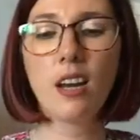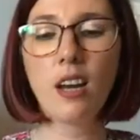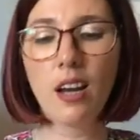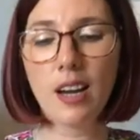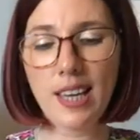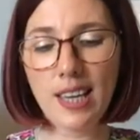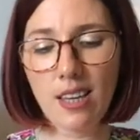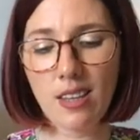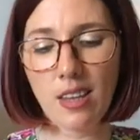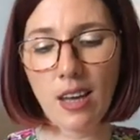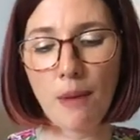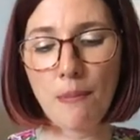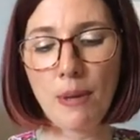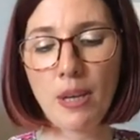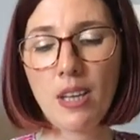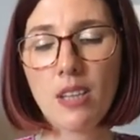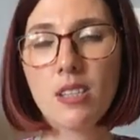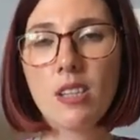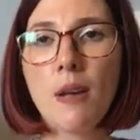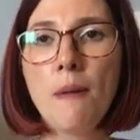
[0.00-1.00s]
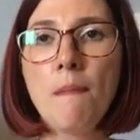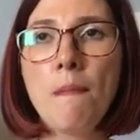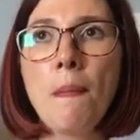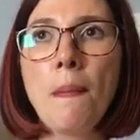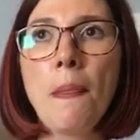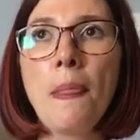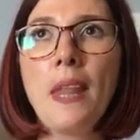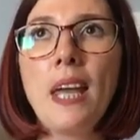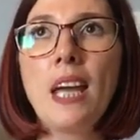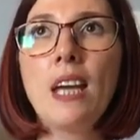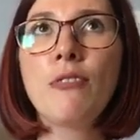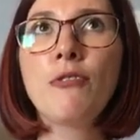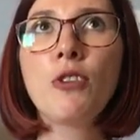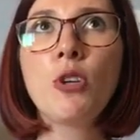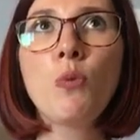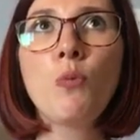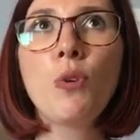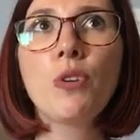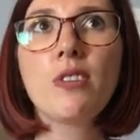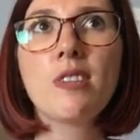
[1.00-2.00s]
like that because if
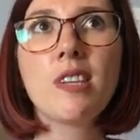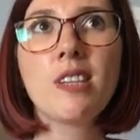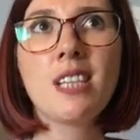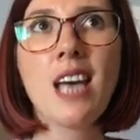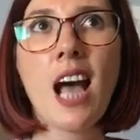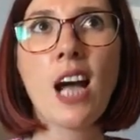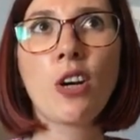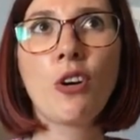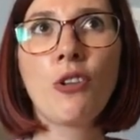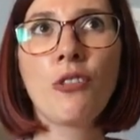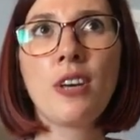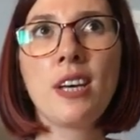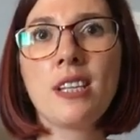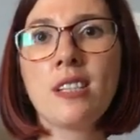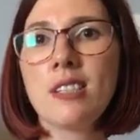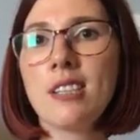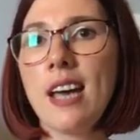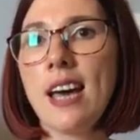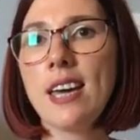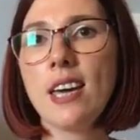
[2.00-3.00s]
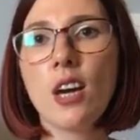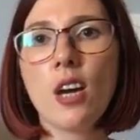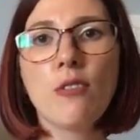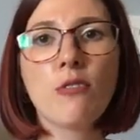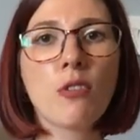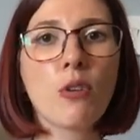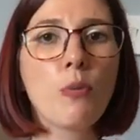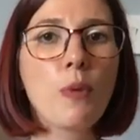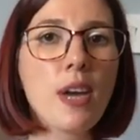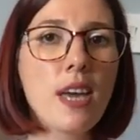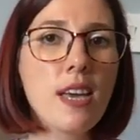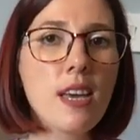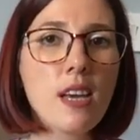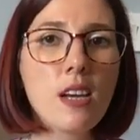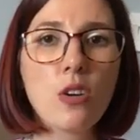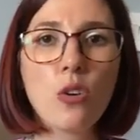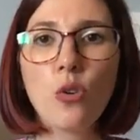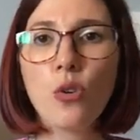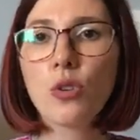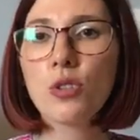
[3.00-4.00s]
you want to tackle this, say, over a
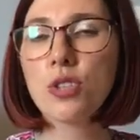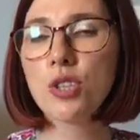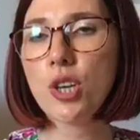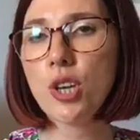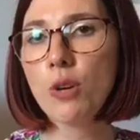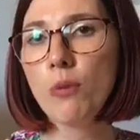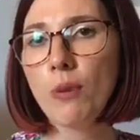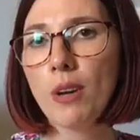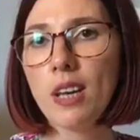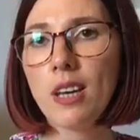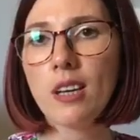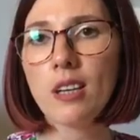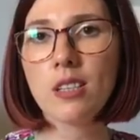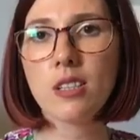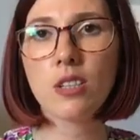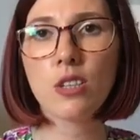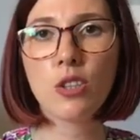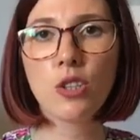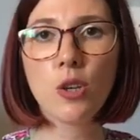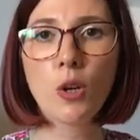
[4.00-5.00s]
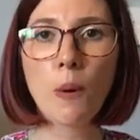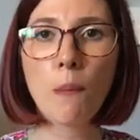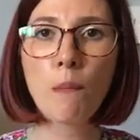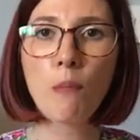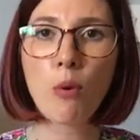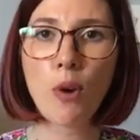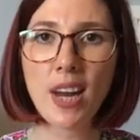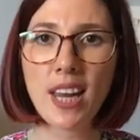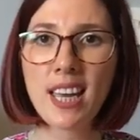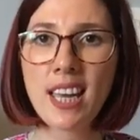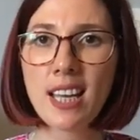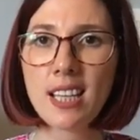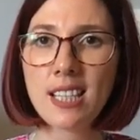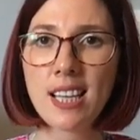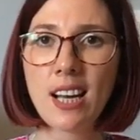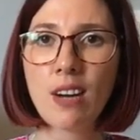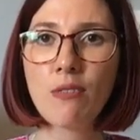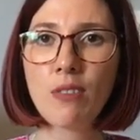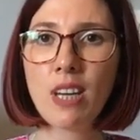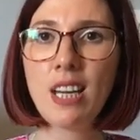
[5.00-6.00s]
week or 2 weeks, you can break it
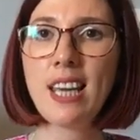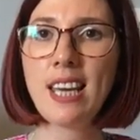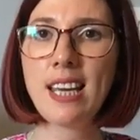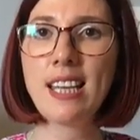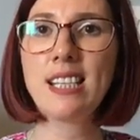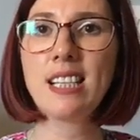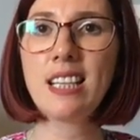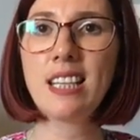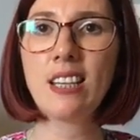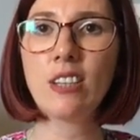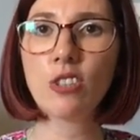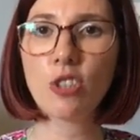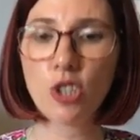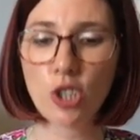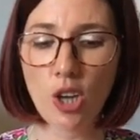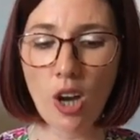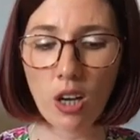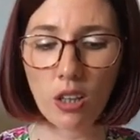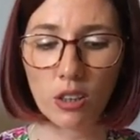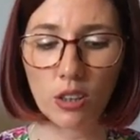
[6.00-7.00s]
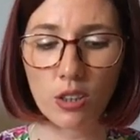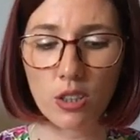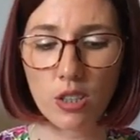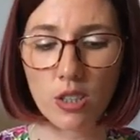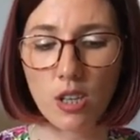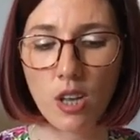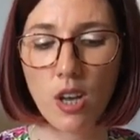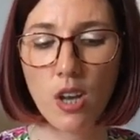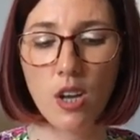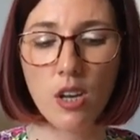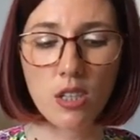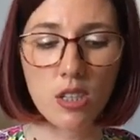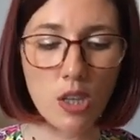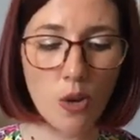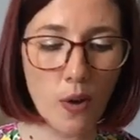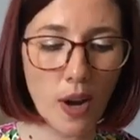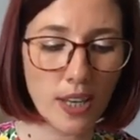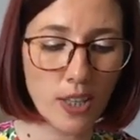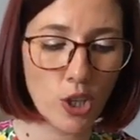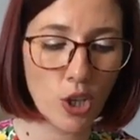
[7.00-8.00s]
down really easily into chunks.
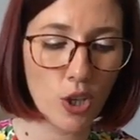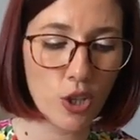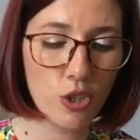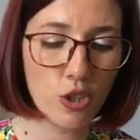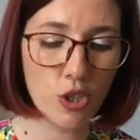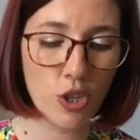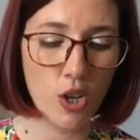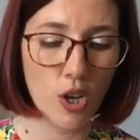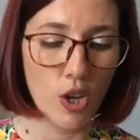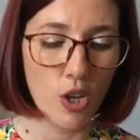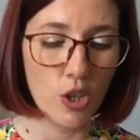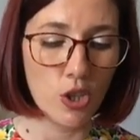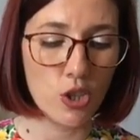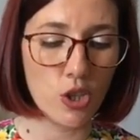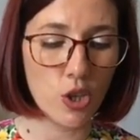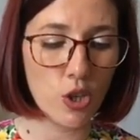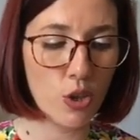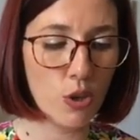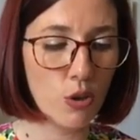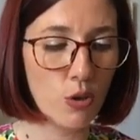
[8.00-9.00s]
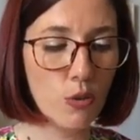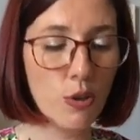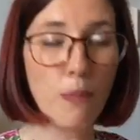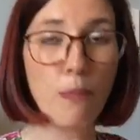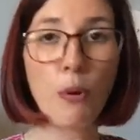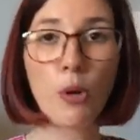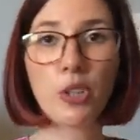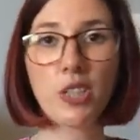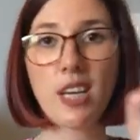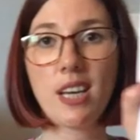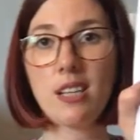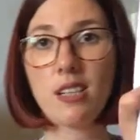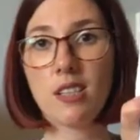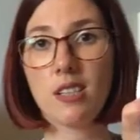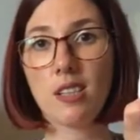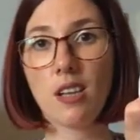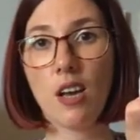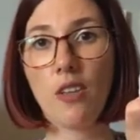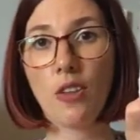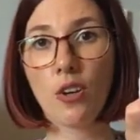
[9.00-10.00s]
So I could do the
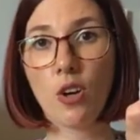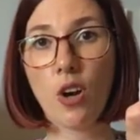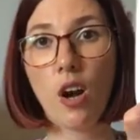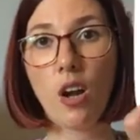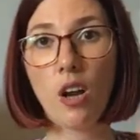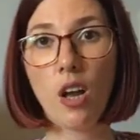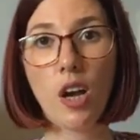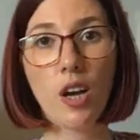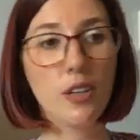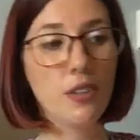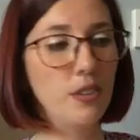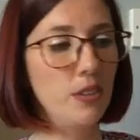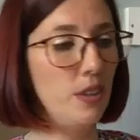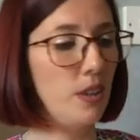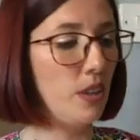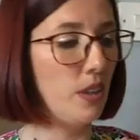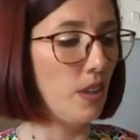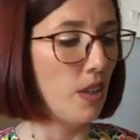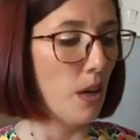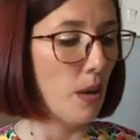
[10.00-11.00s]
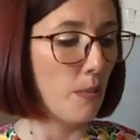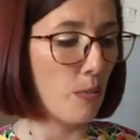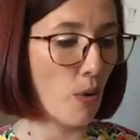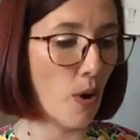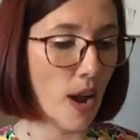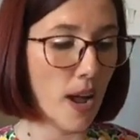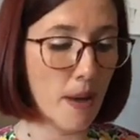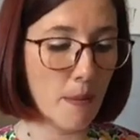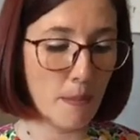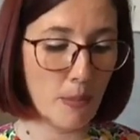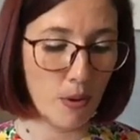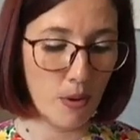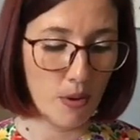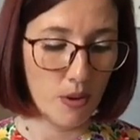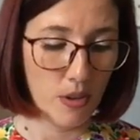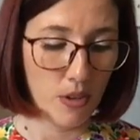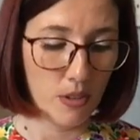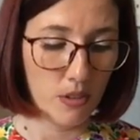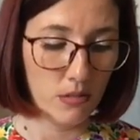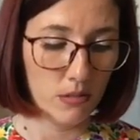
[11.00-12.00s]
bodice and the collar prep.
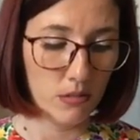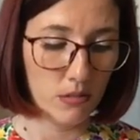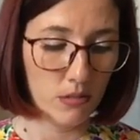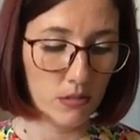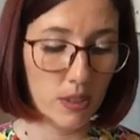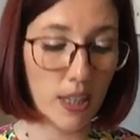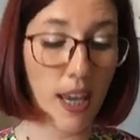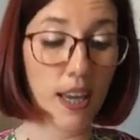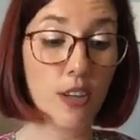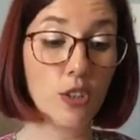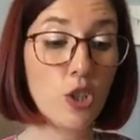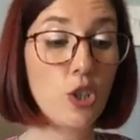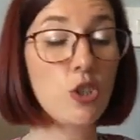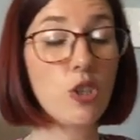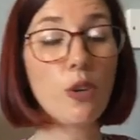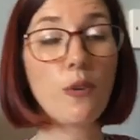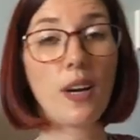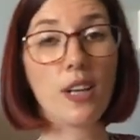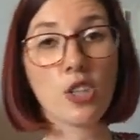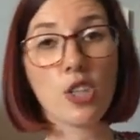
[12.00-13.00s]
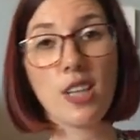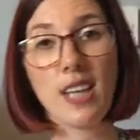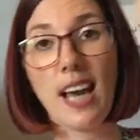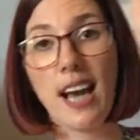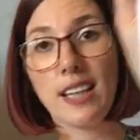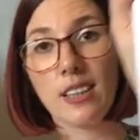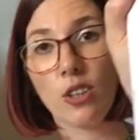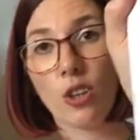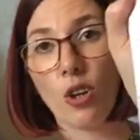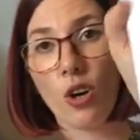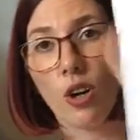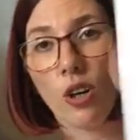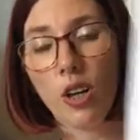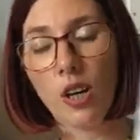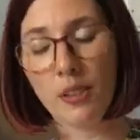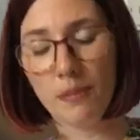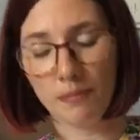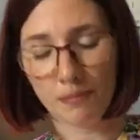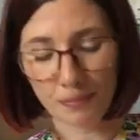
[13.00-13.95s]
Yeah, and you do actually add the collar.